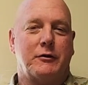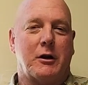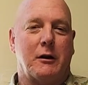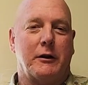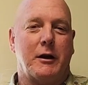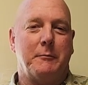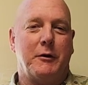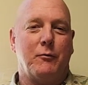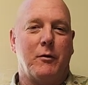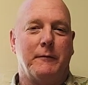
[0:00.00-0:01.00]
Charlie
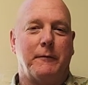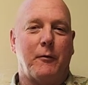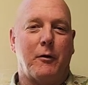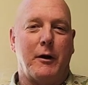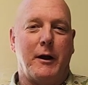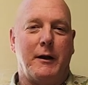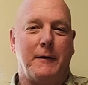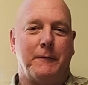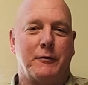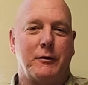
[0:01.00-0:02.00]
Company 148
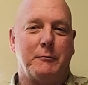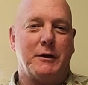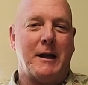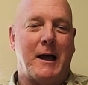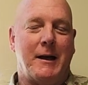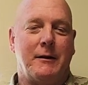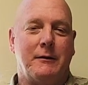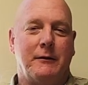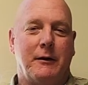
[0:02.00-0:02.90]
Infantry Battalion,